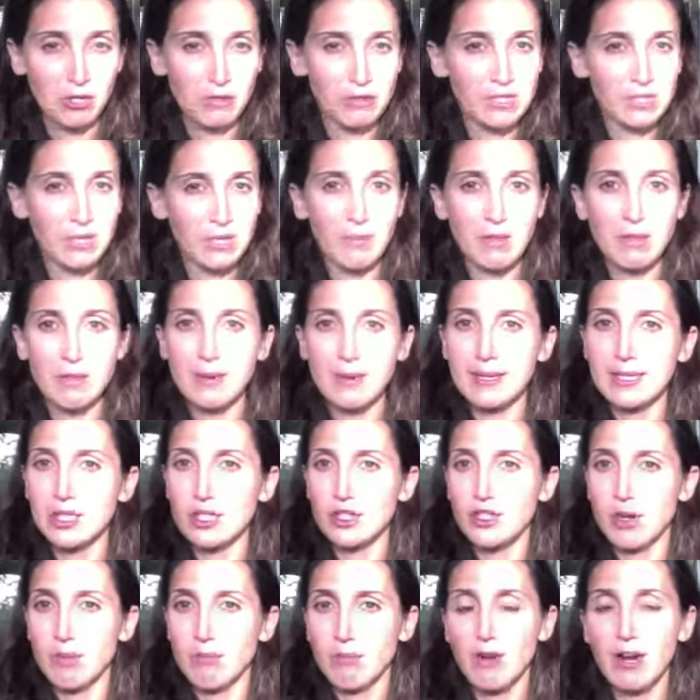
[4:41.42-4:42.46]
Some of the
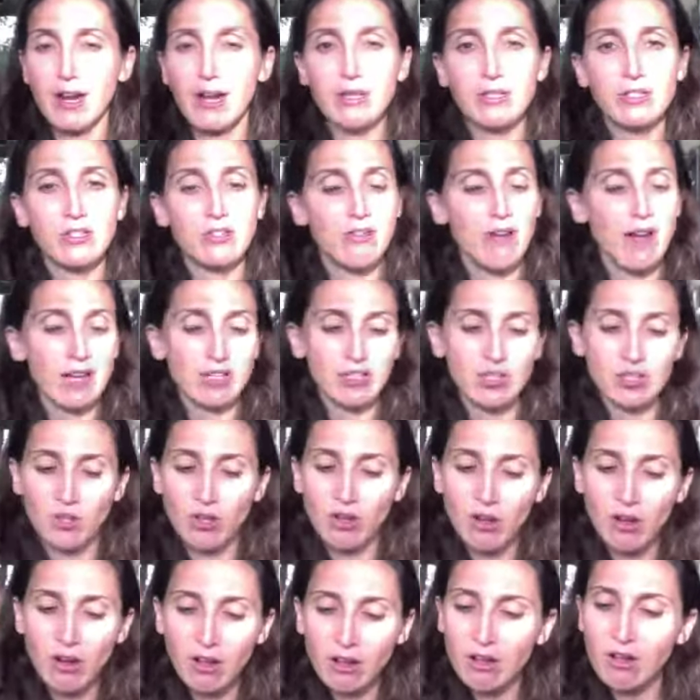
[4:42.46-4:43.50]
mainstream brands are not just
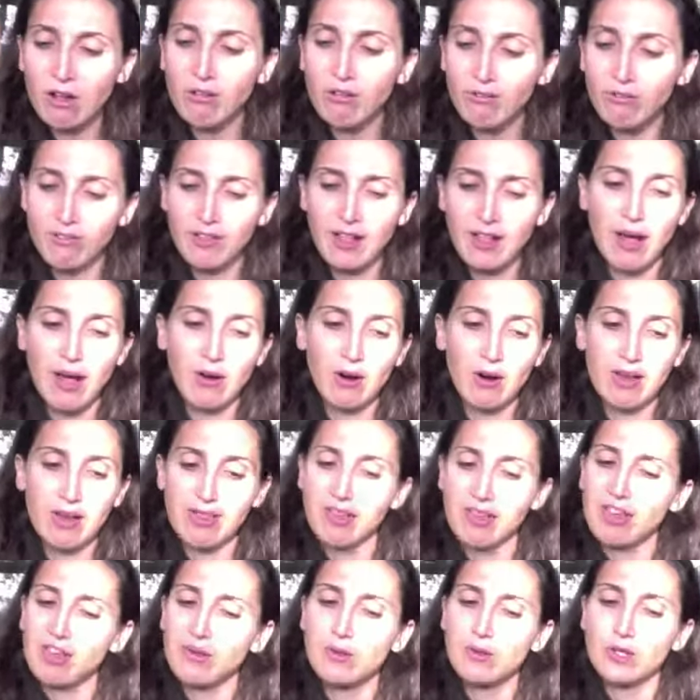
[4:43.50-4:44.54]
all oat flour. I
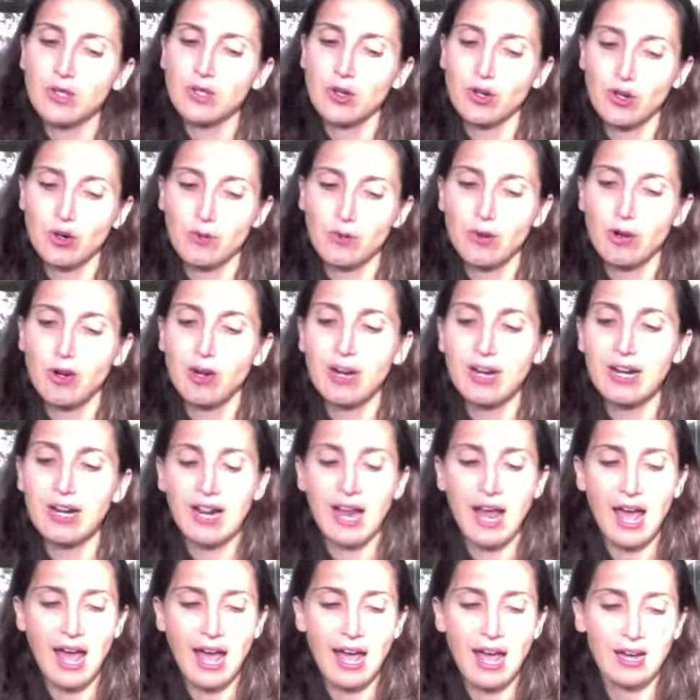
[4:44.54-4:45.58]
think it was Gerber, and it
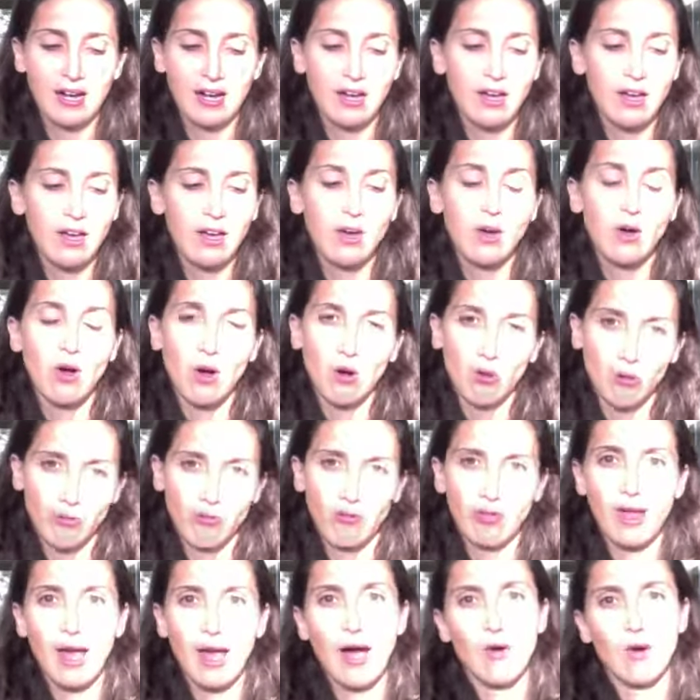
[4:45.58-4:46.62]
had oat
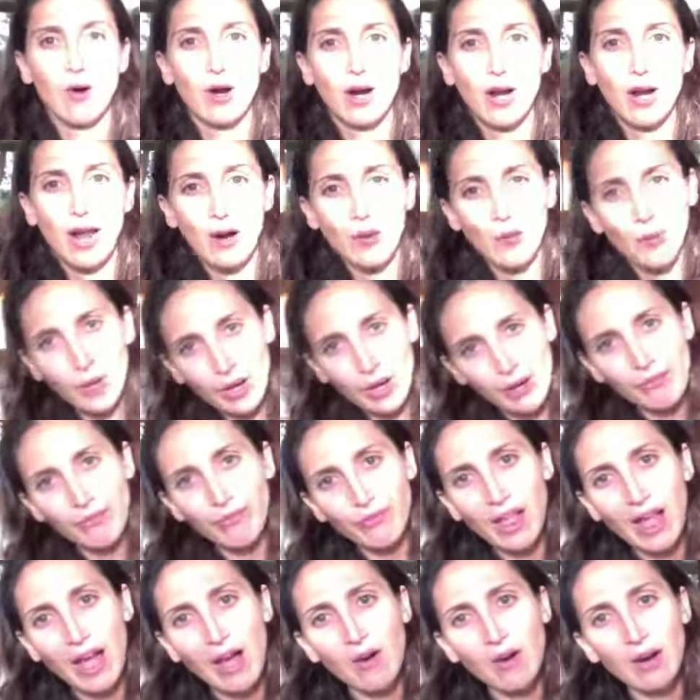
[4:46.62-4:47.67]
flour and wheat
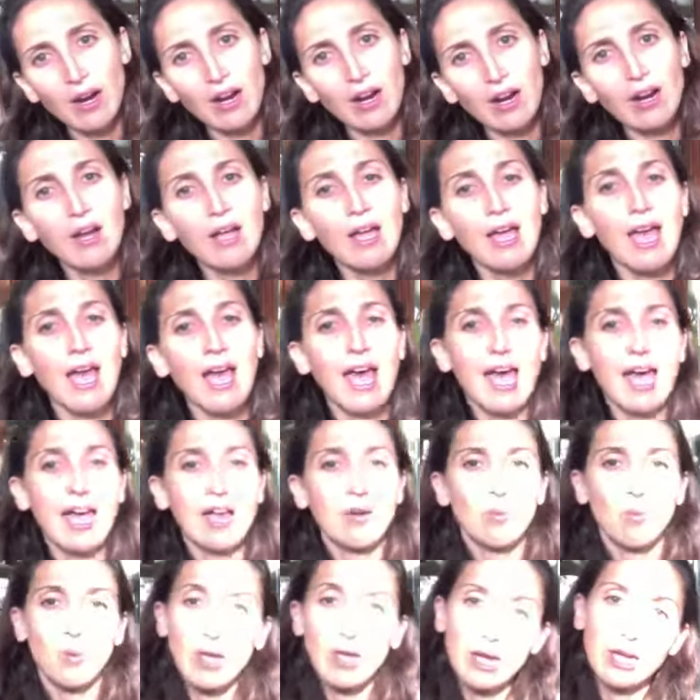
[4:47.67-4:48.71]
flour.
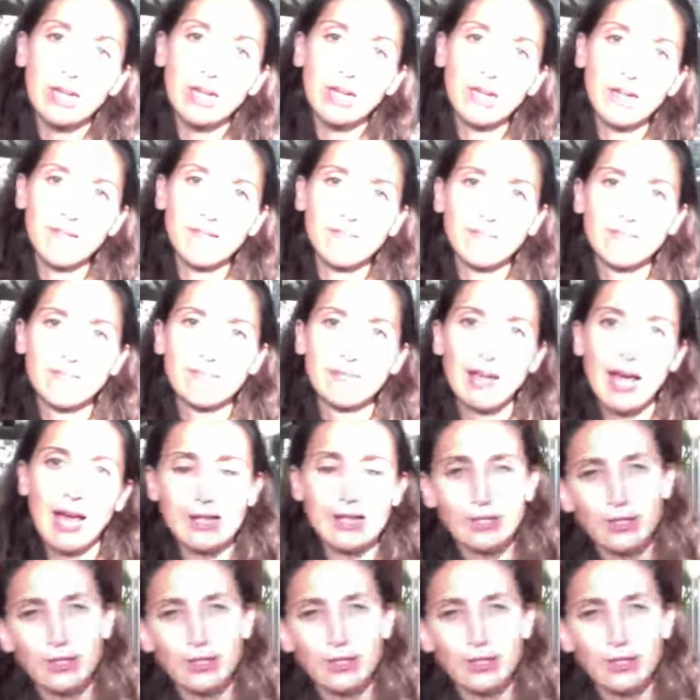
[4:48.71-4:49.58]
And wheat has